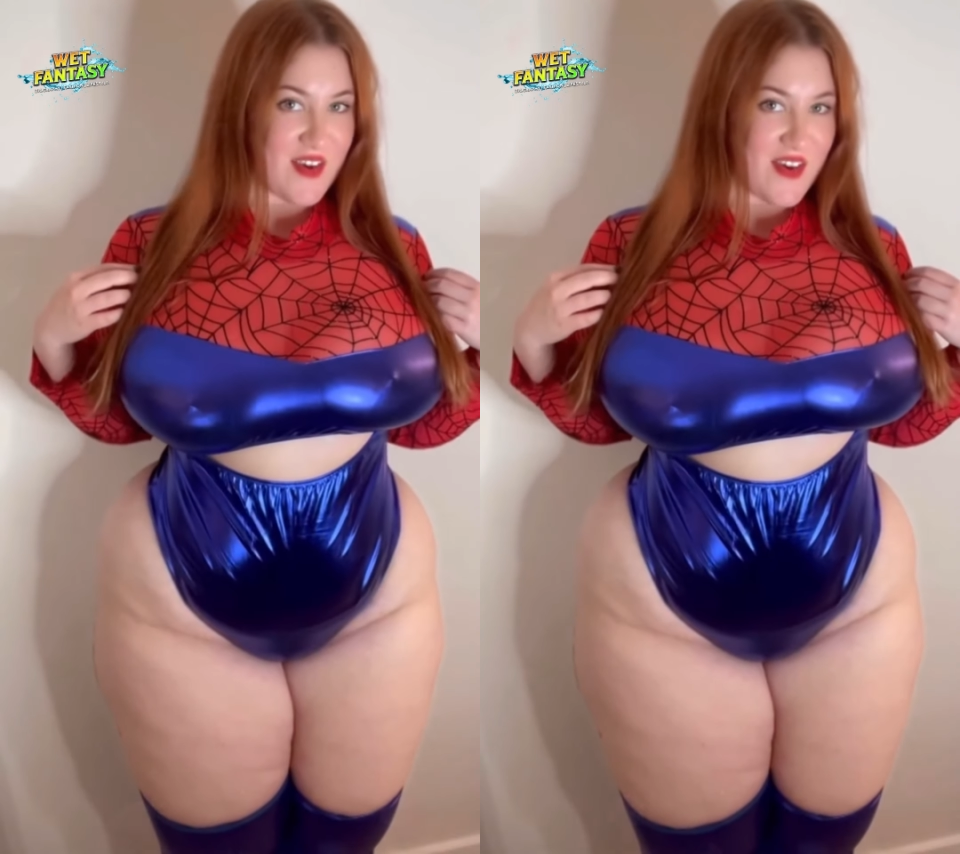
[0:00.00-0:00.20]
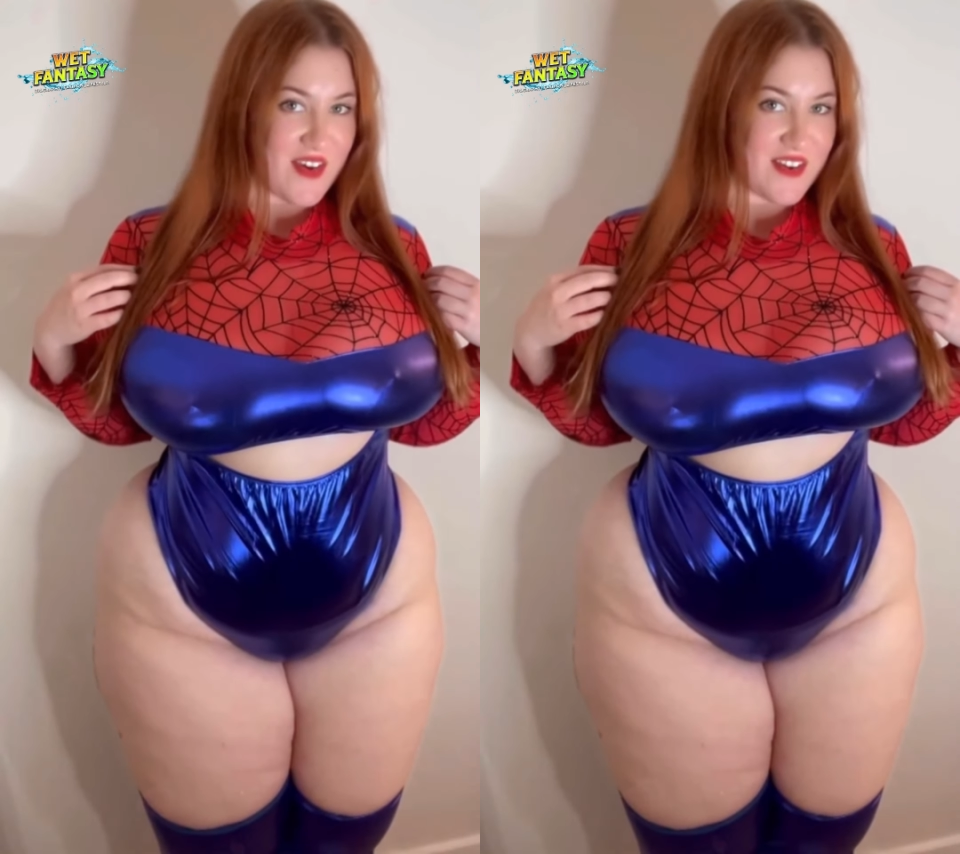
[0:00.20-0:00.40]

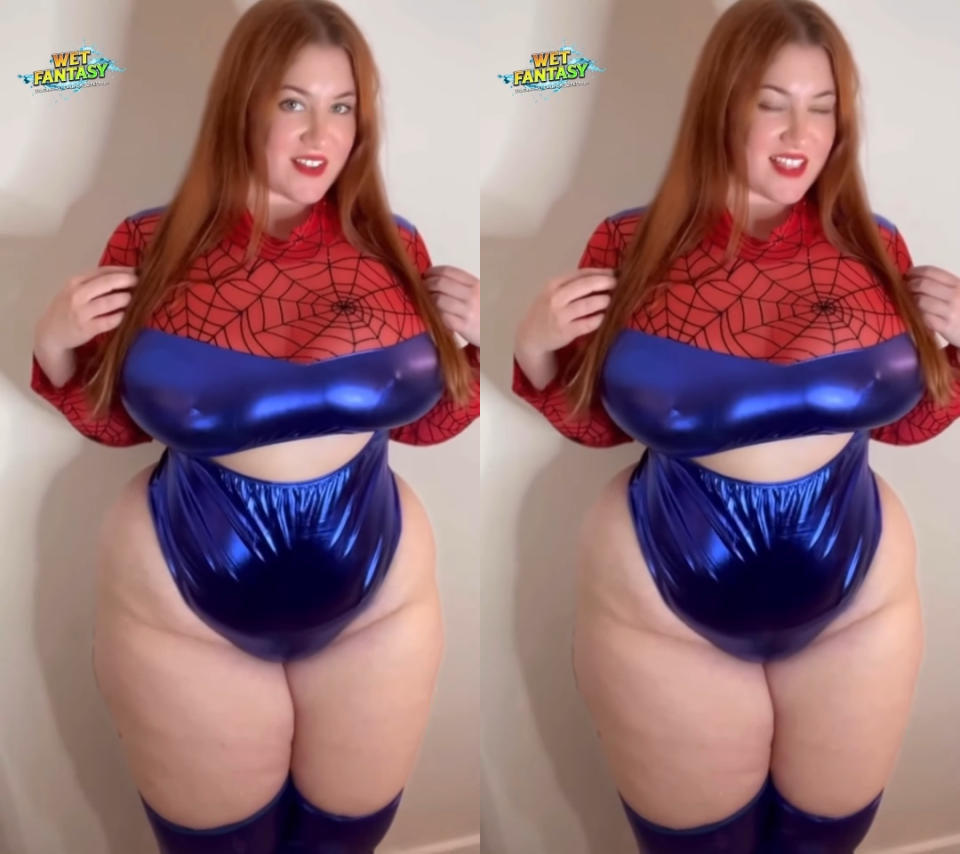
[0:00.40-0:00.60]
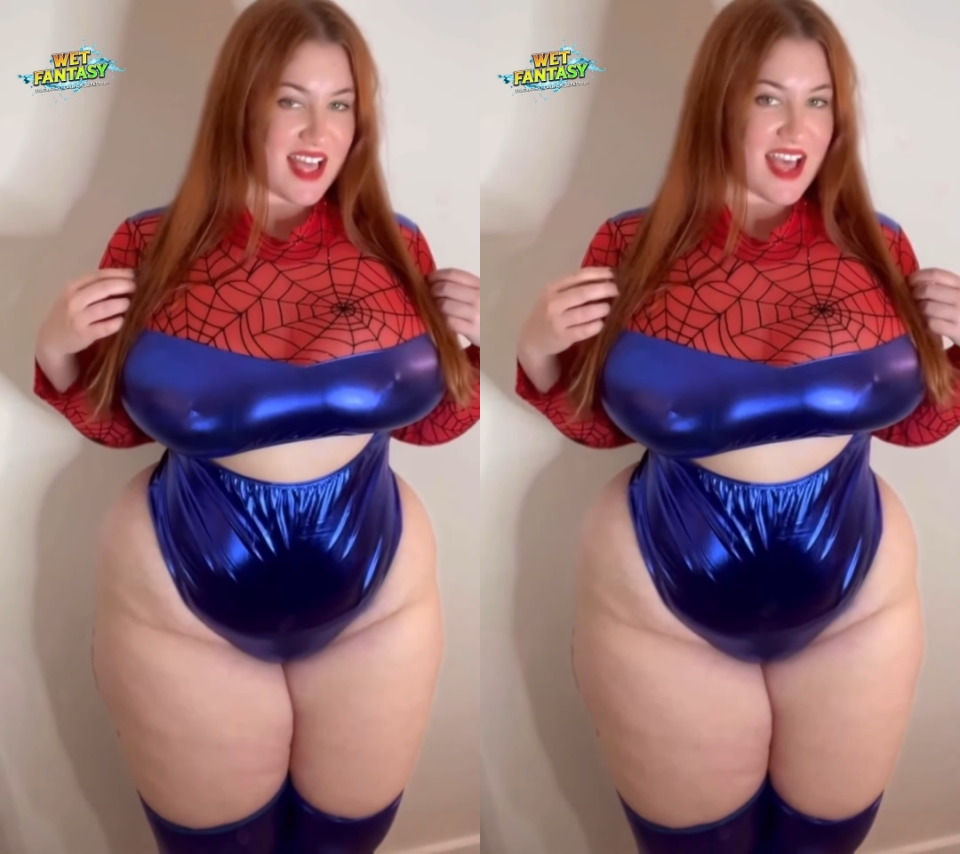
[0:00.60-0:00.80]
Her
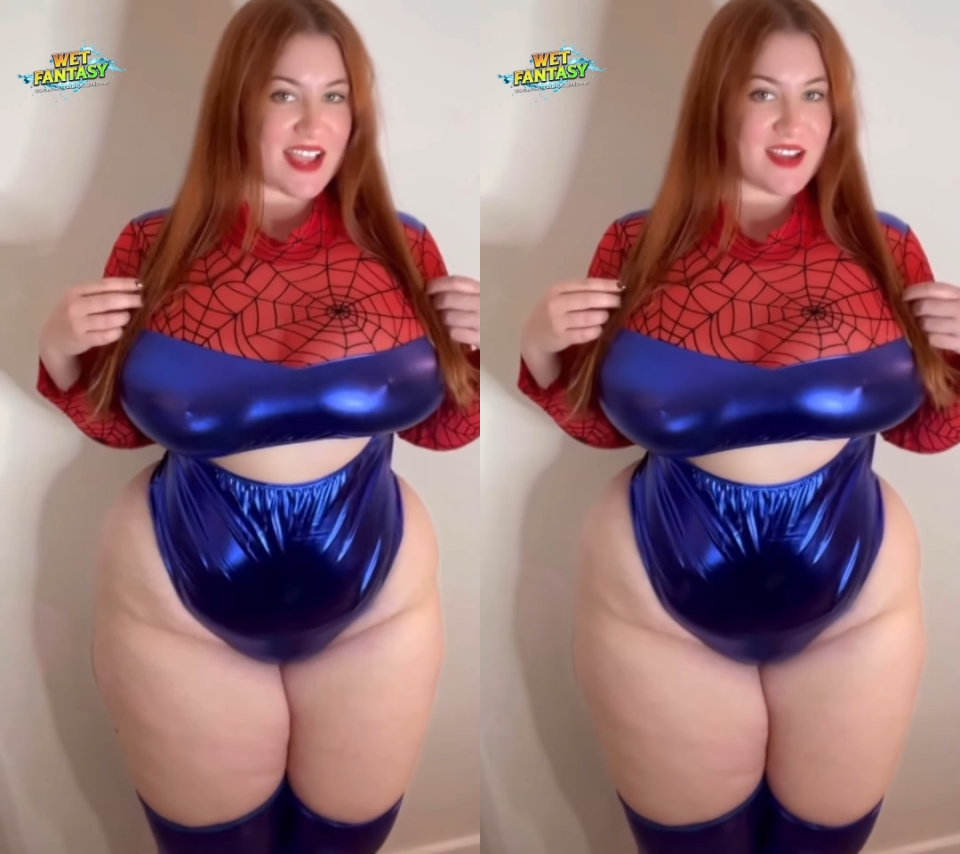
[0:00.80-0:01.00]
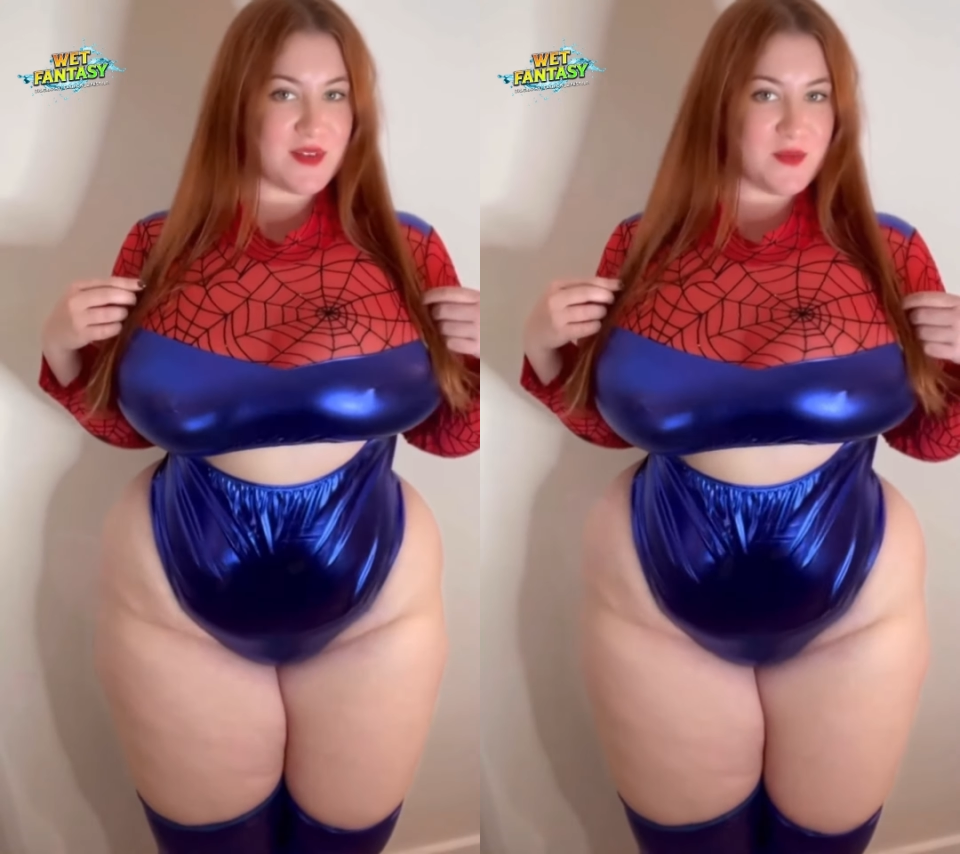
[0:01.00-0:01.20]
name is
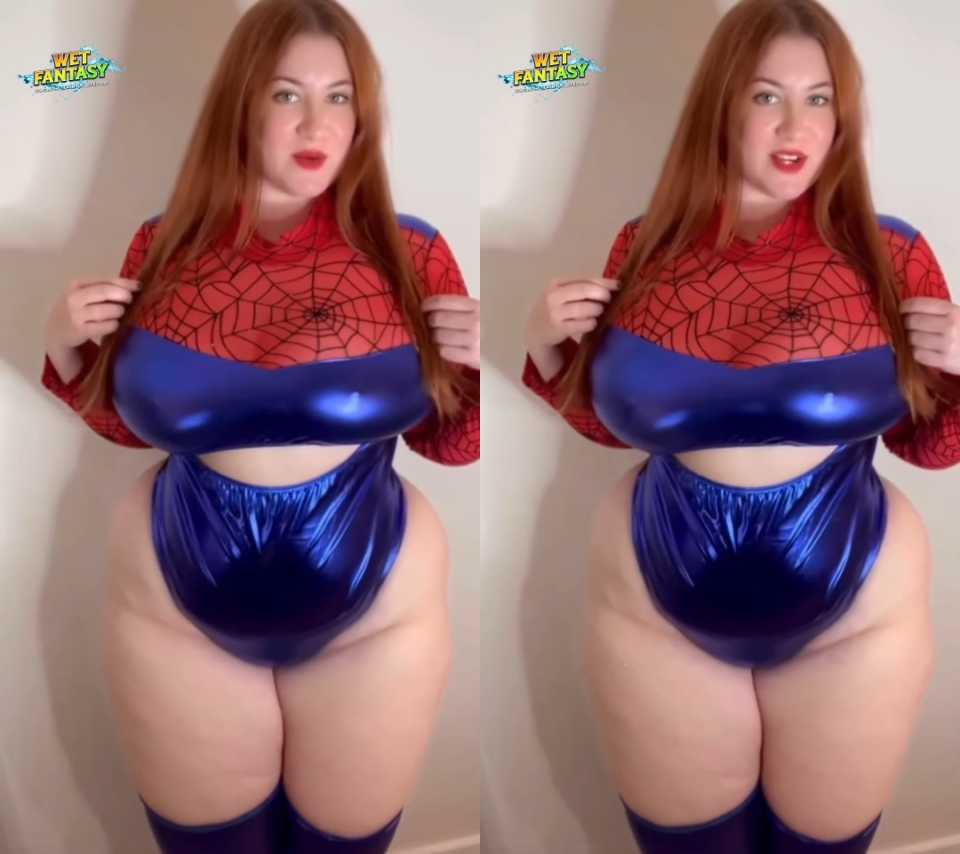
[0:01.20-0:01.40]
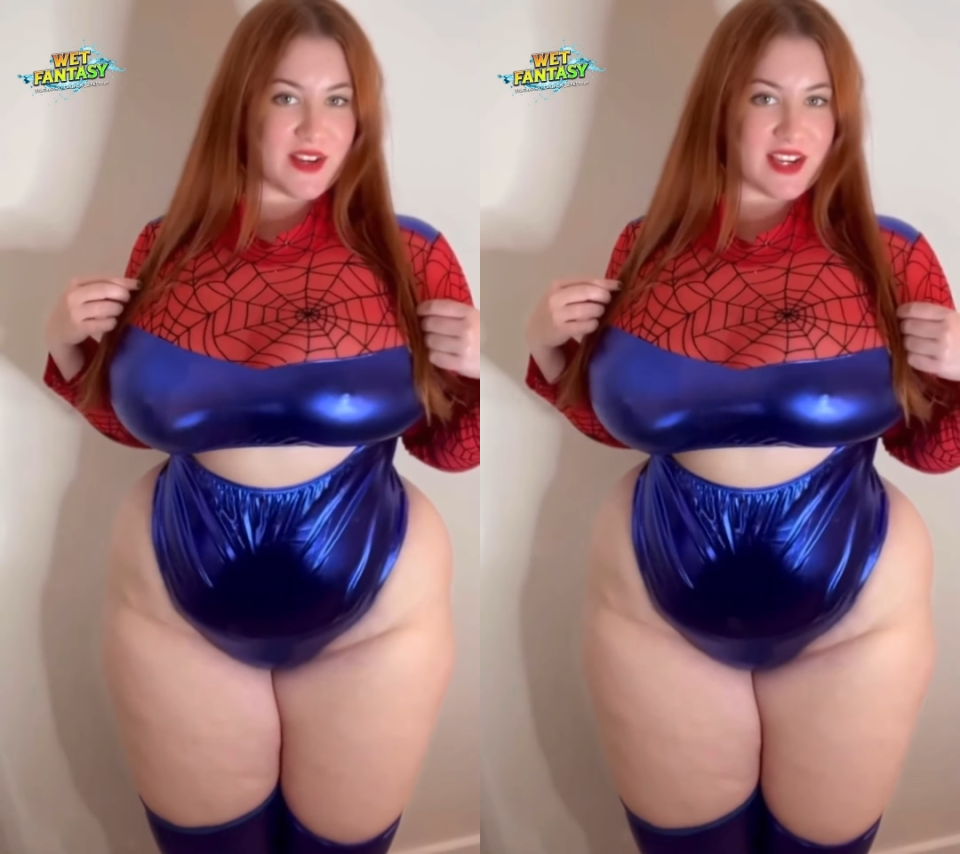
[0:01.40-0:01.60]
Lauren
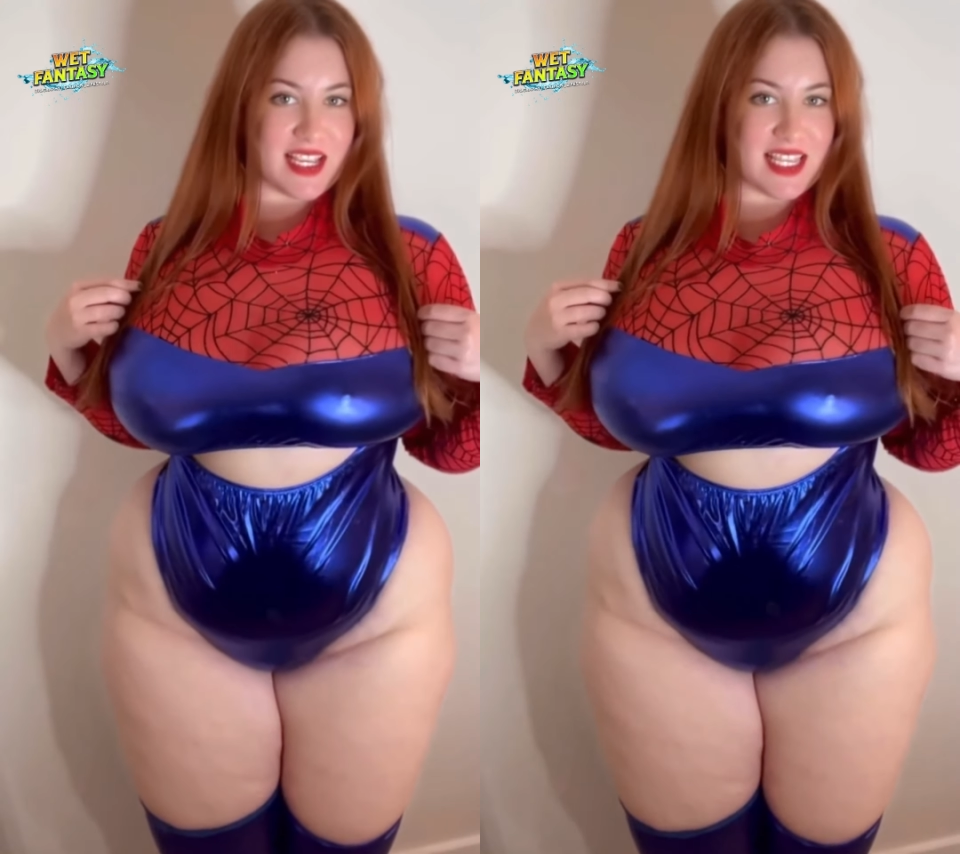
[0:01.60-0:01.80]
Butler,